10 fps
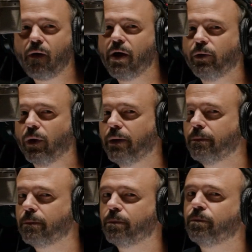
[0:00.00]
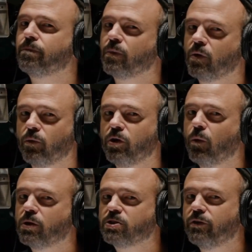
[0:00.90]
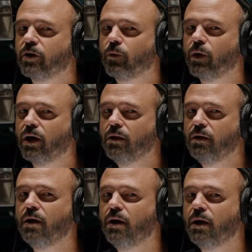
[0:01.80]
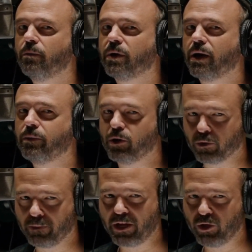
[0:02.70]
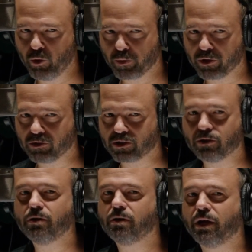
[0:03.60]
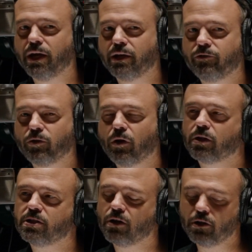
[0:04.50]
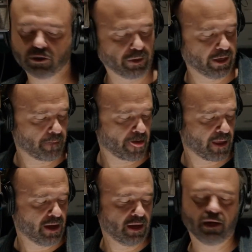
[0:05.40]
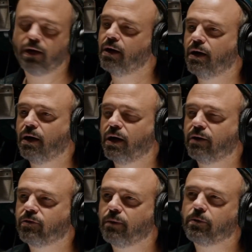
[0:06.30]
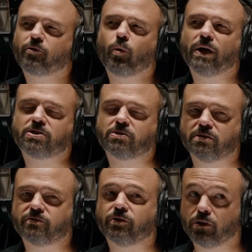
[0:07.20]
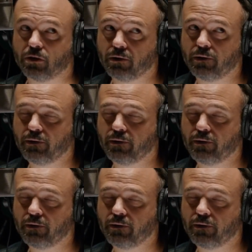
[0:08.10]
Anyway, we all wish her very well, but I'm here with my new producer, and if you'll all indulge me, I have a couple of questions for her.